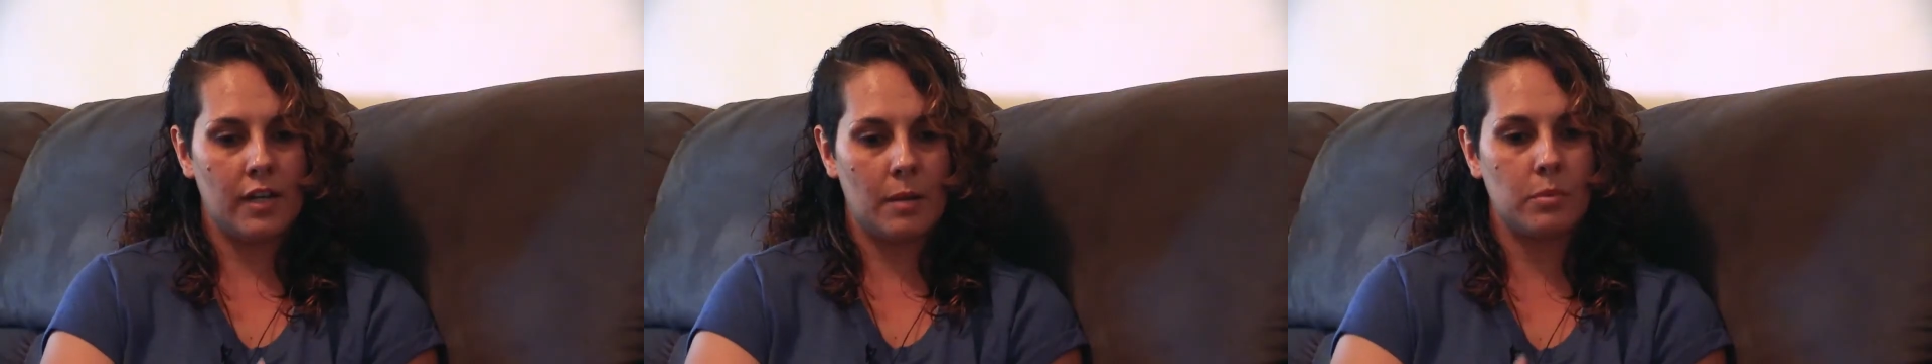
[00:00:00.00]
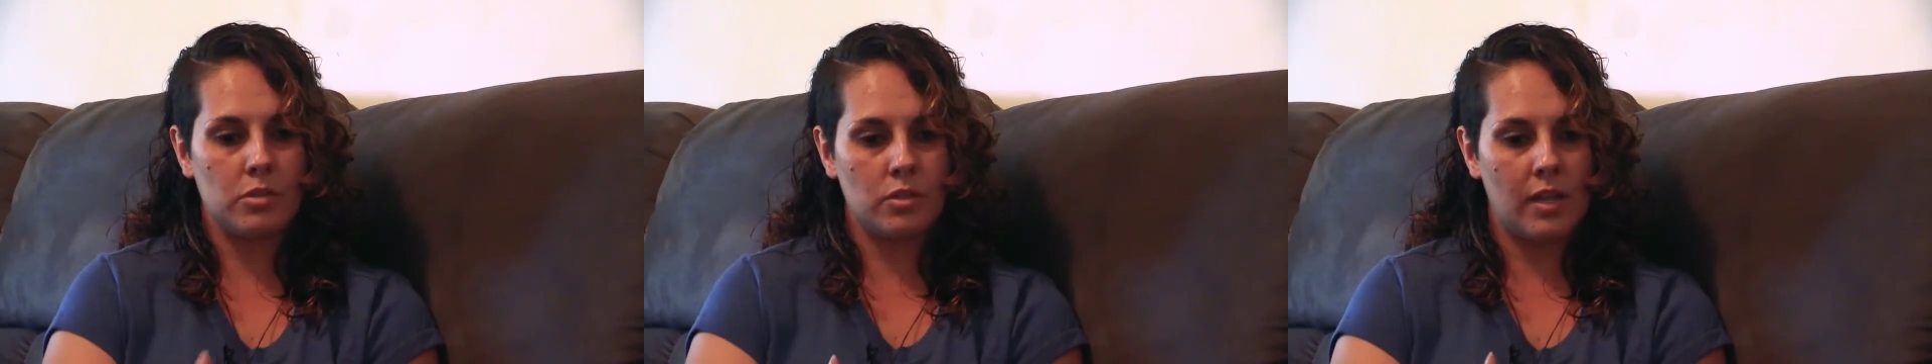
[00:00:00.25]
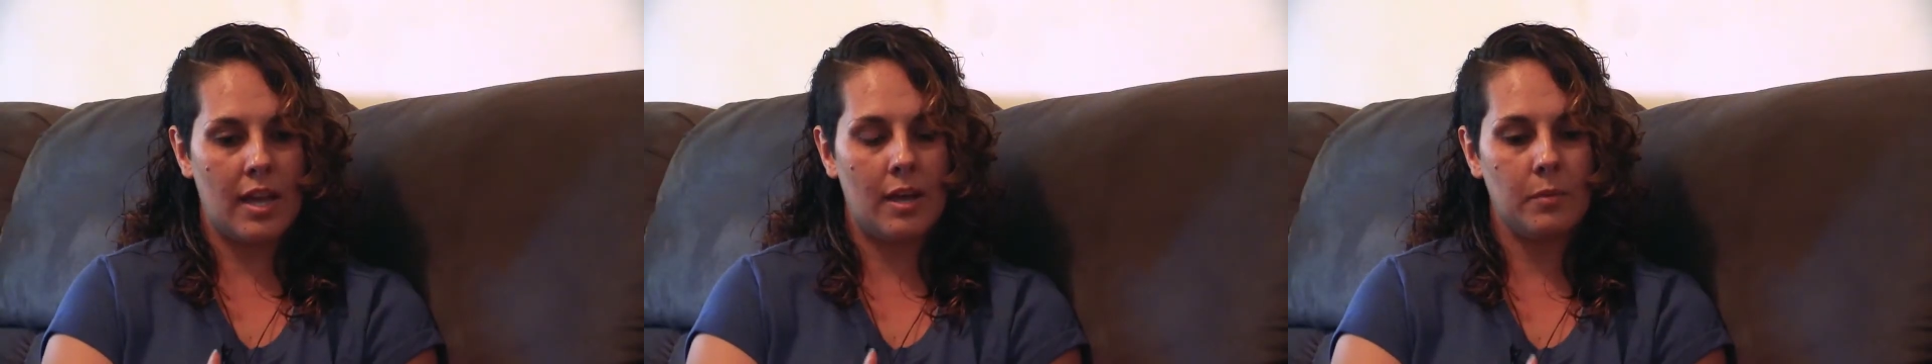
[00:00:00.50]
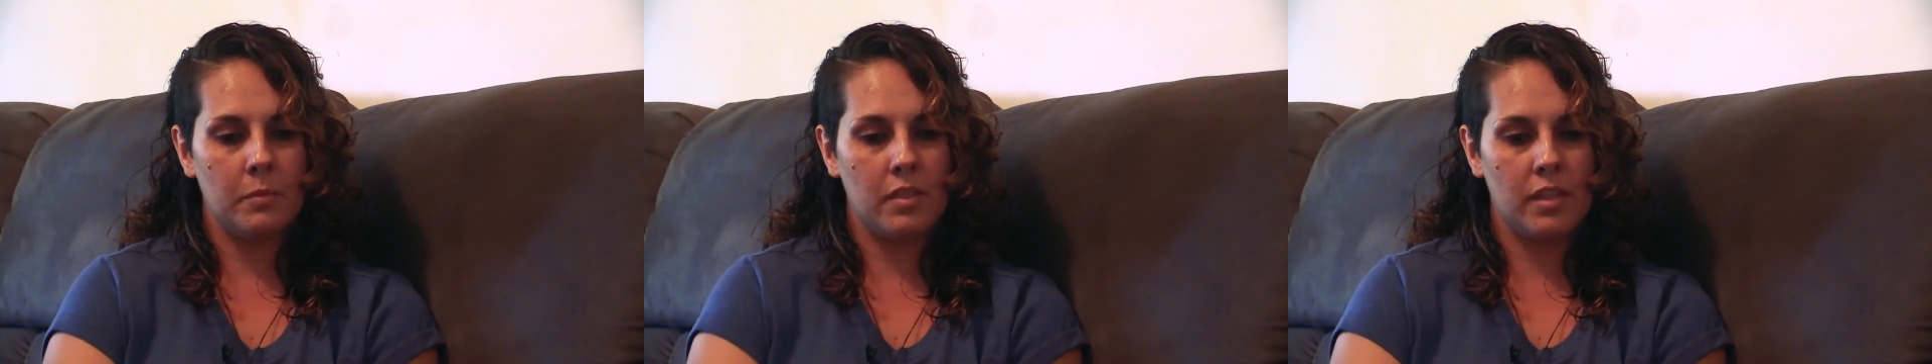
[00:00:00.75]
and Aboriginal
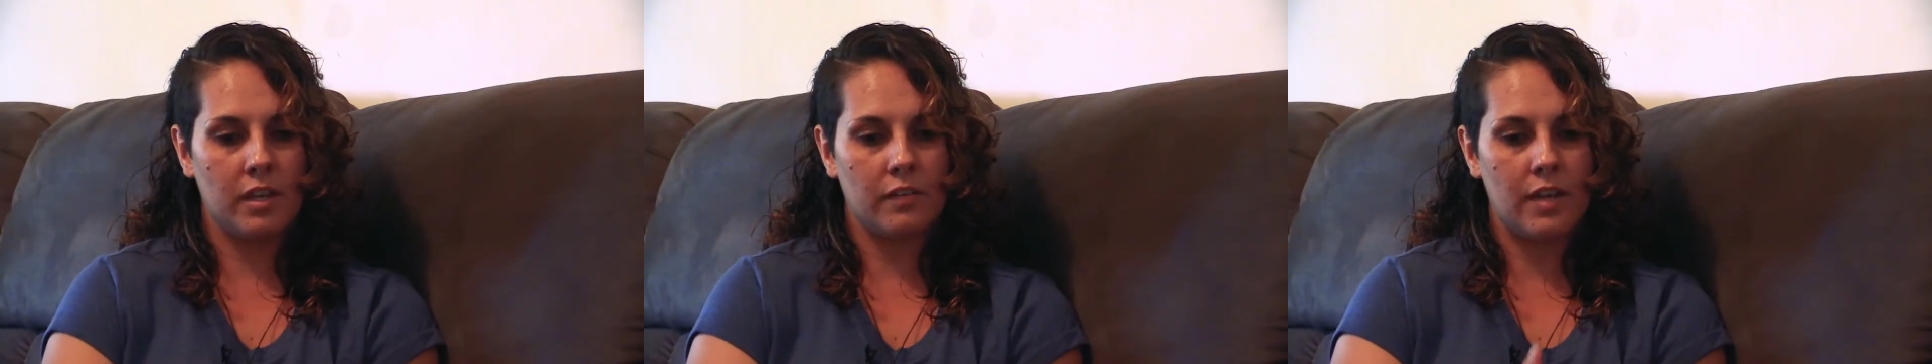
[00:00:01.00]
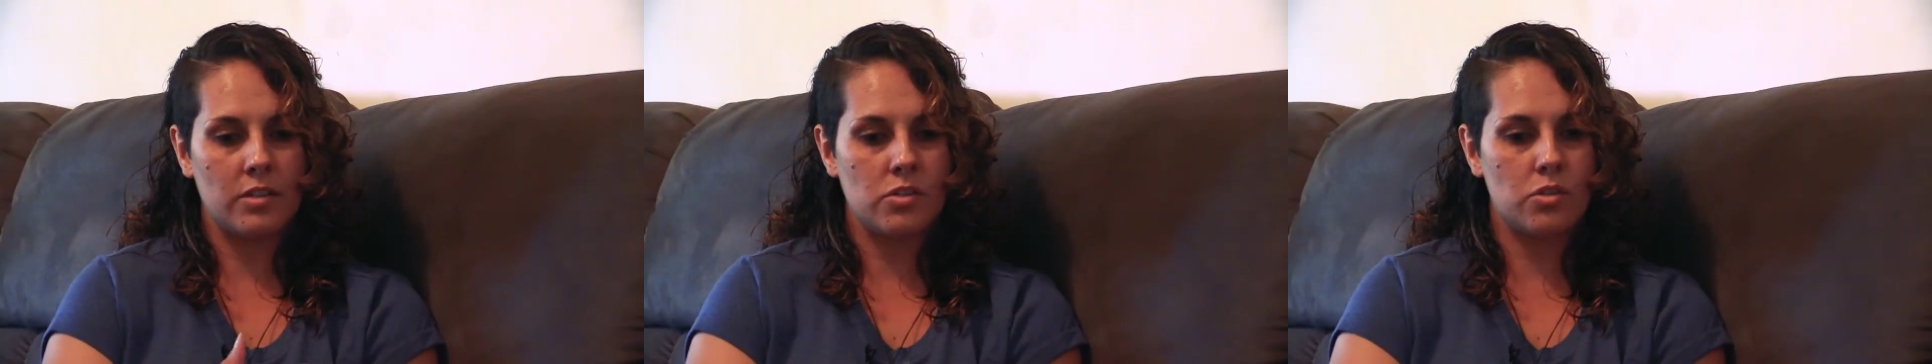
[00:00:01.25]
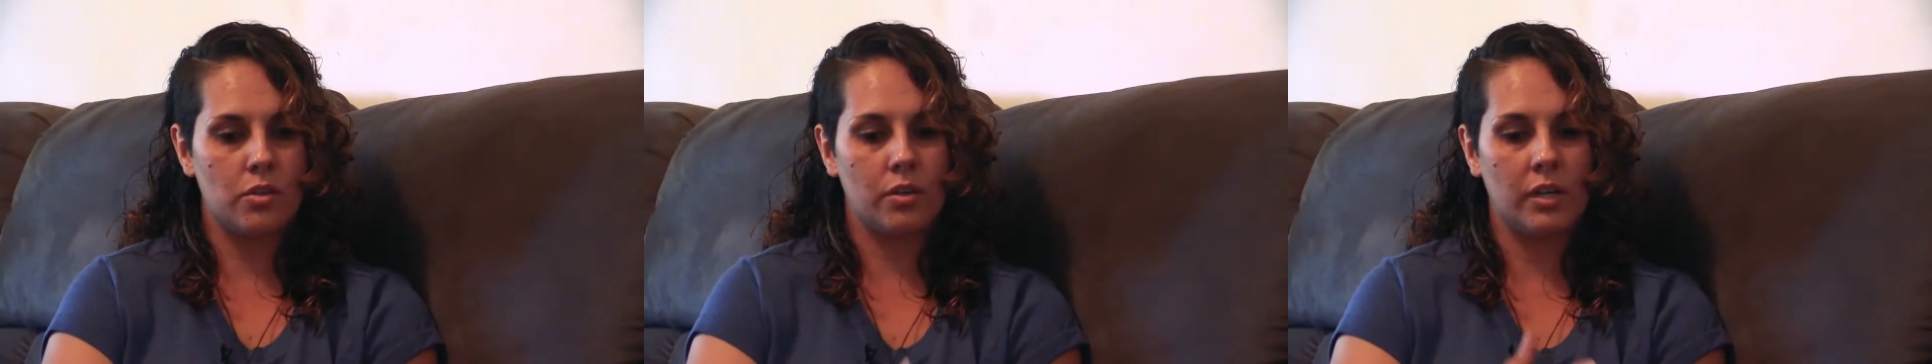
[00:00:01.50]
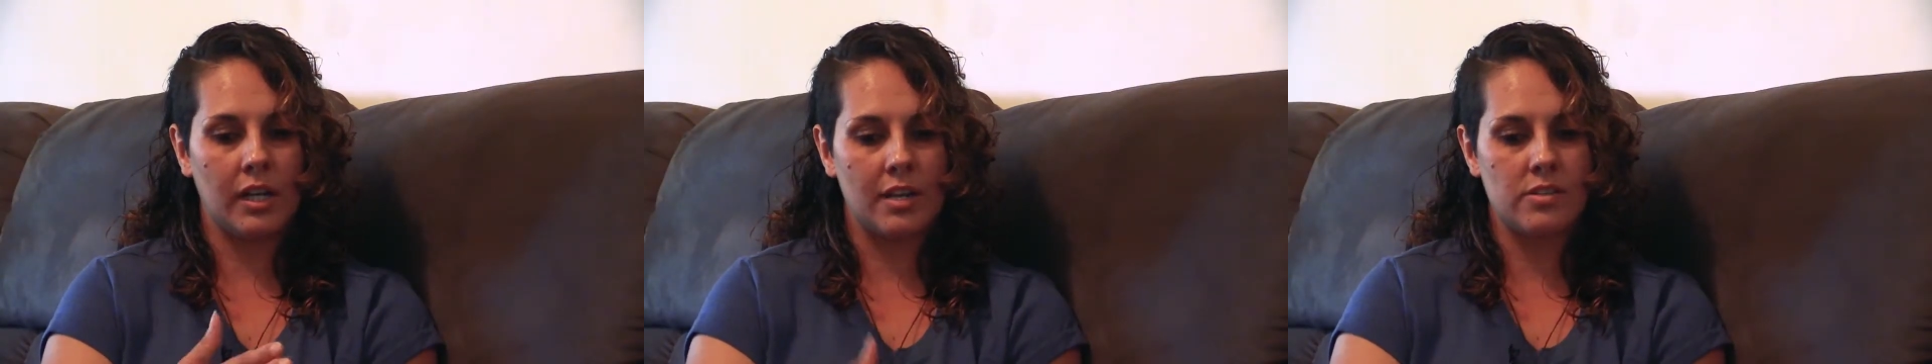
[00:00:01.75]
art, when we think of our
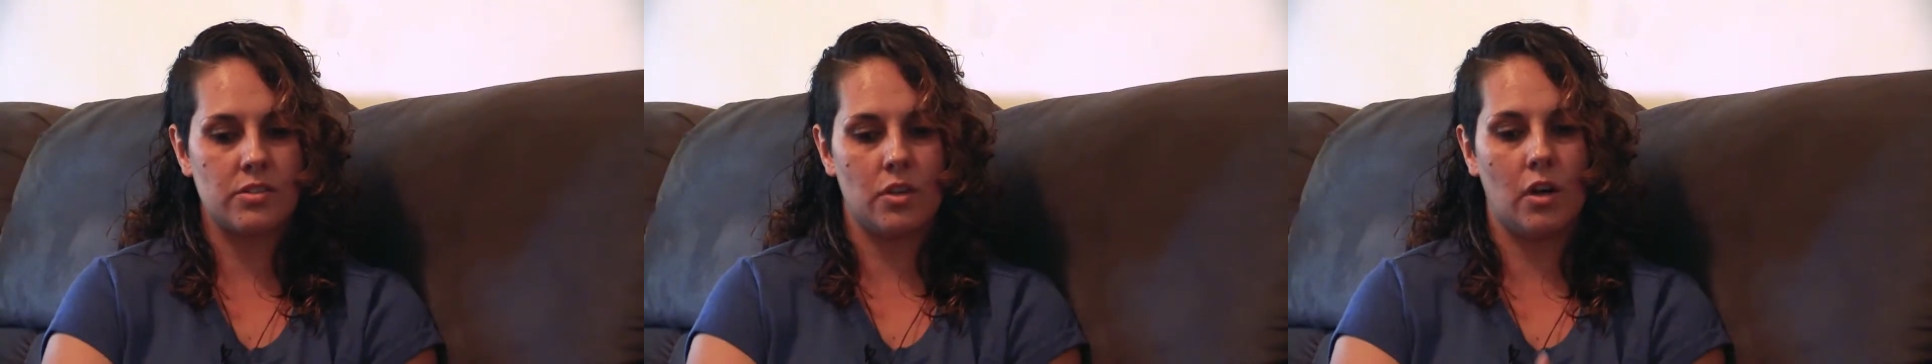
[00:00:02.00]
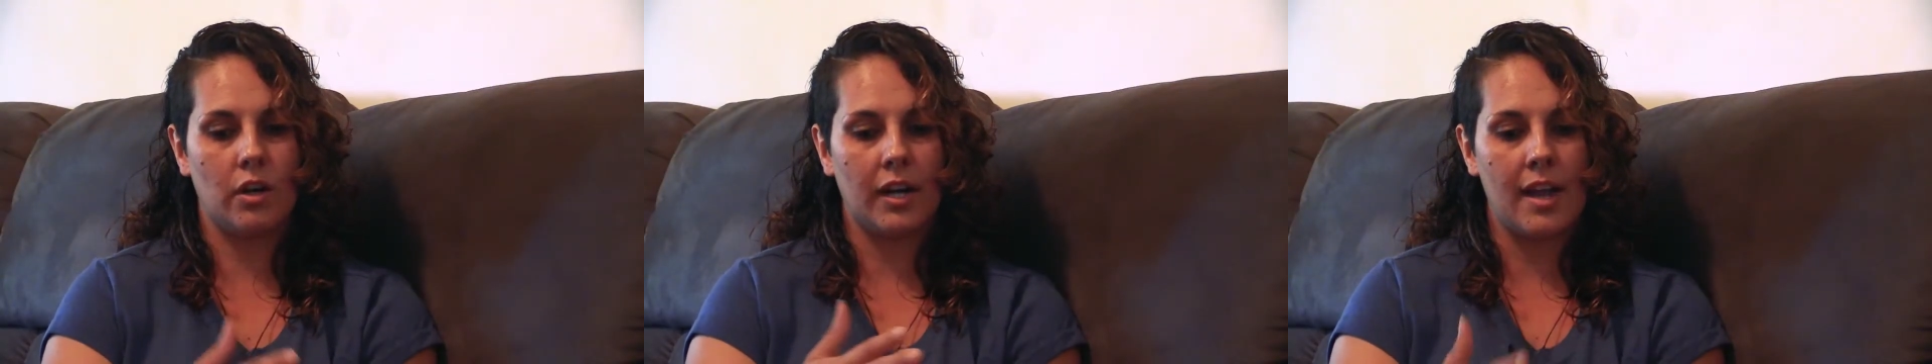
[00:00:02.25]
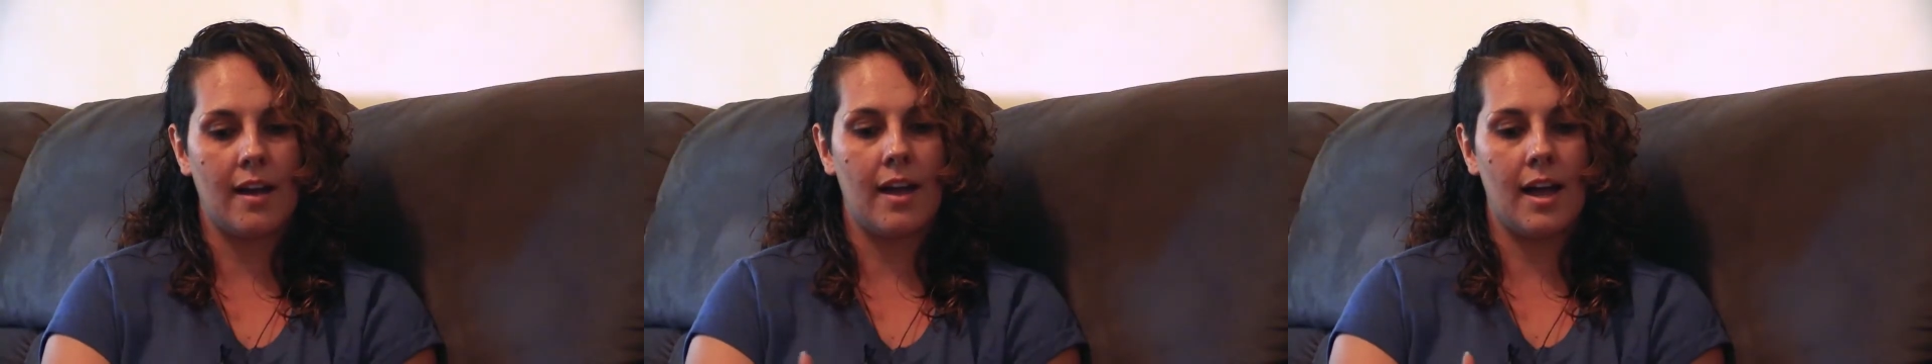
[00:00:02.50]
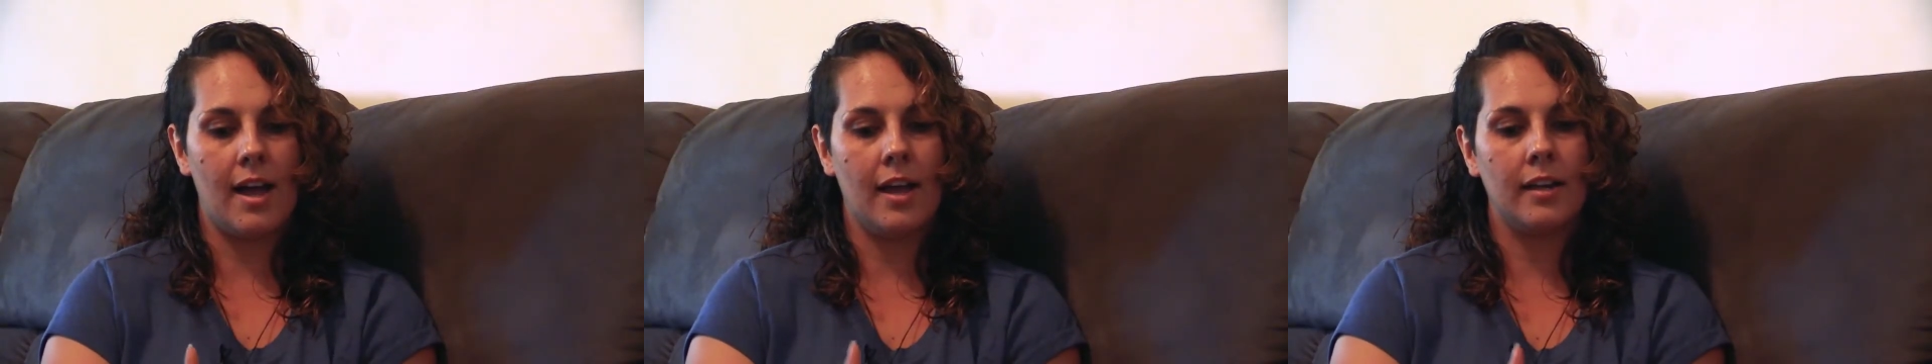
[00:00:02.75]
story and our song and our
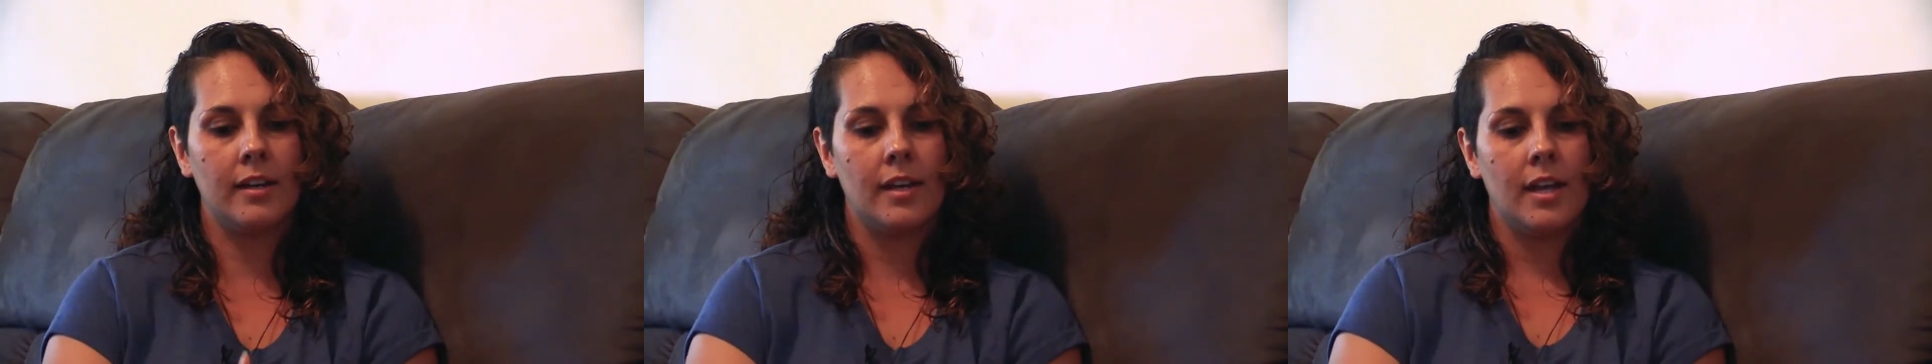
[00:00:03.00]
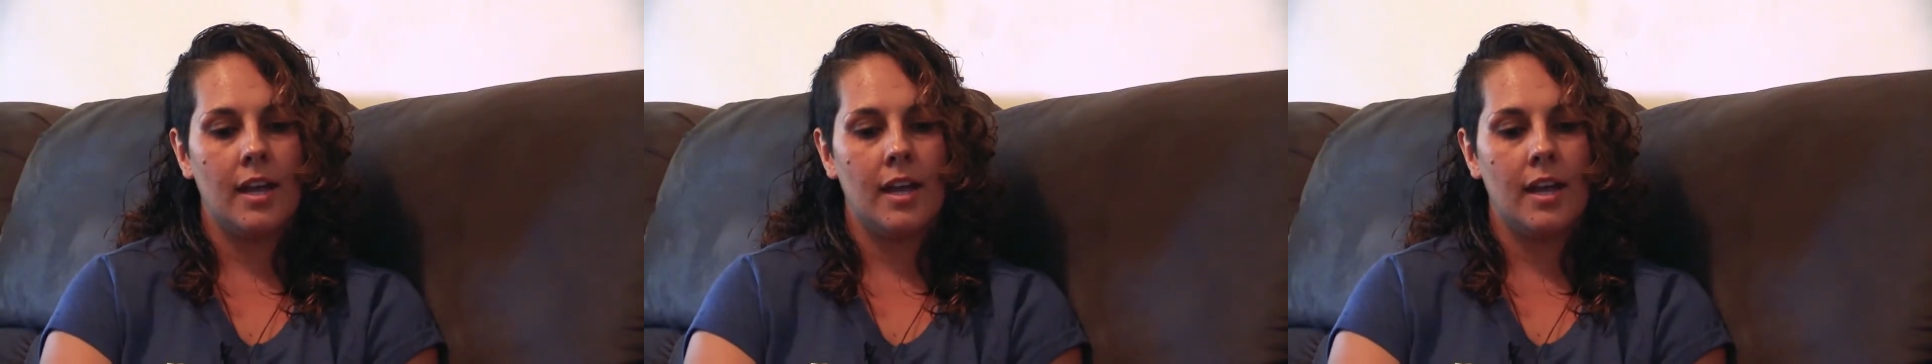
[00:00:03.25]
art,